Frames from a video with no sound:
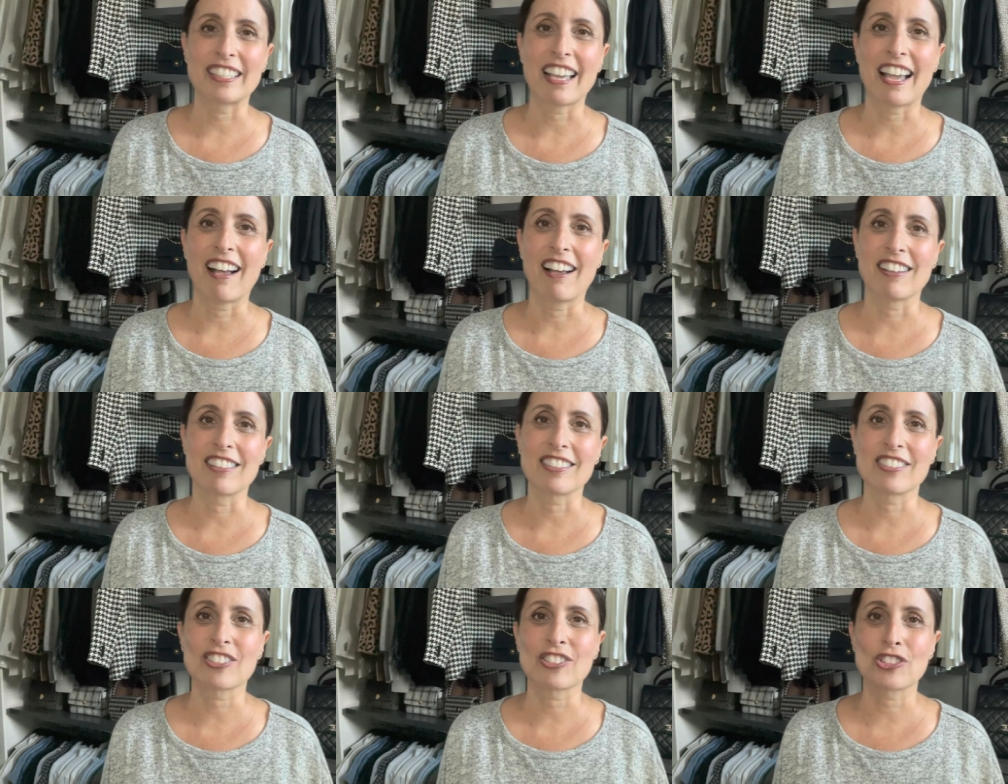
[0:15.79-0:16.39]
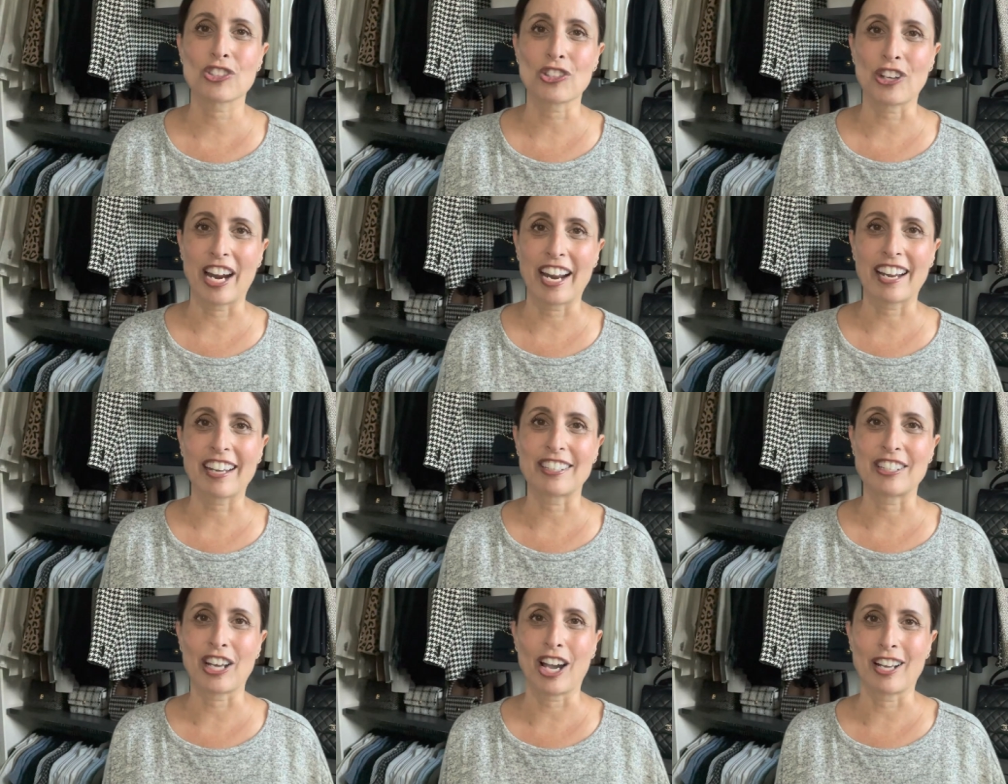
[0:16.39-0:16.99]
has
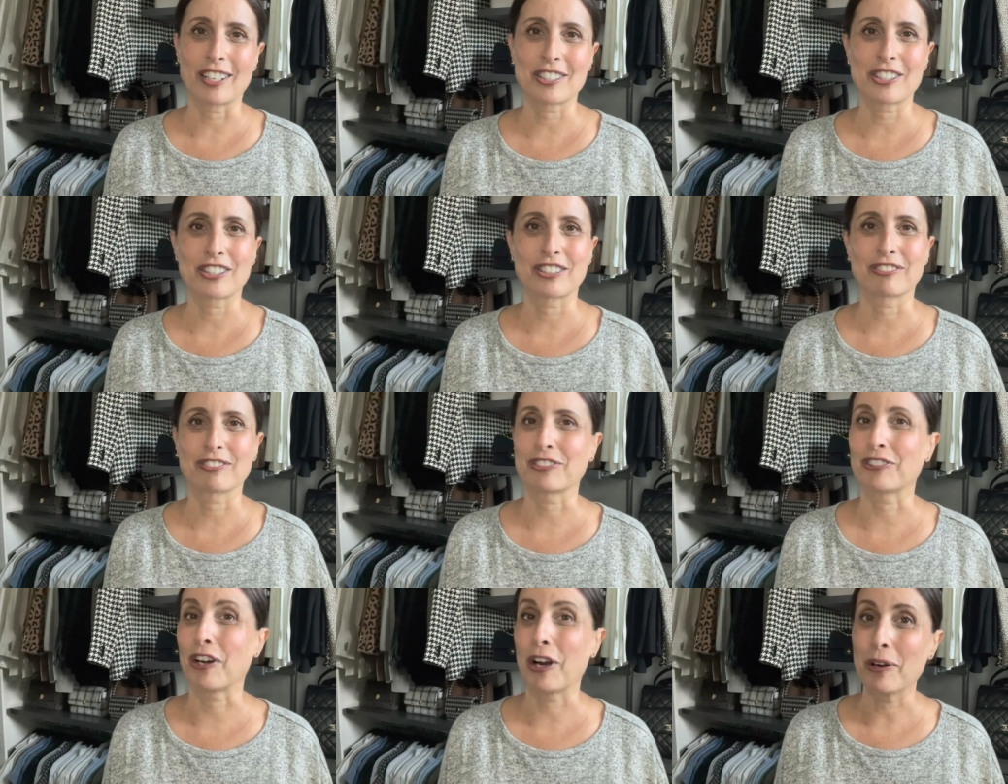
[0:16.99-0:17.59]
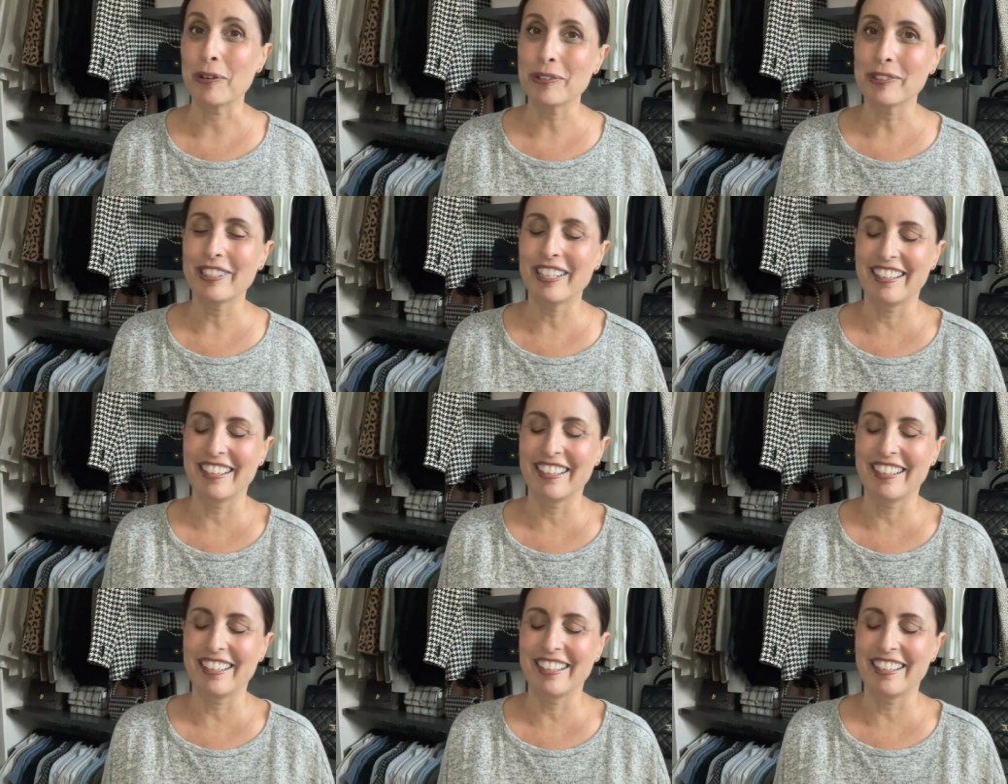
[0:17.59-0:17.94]
shrank, not grown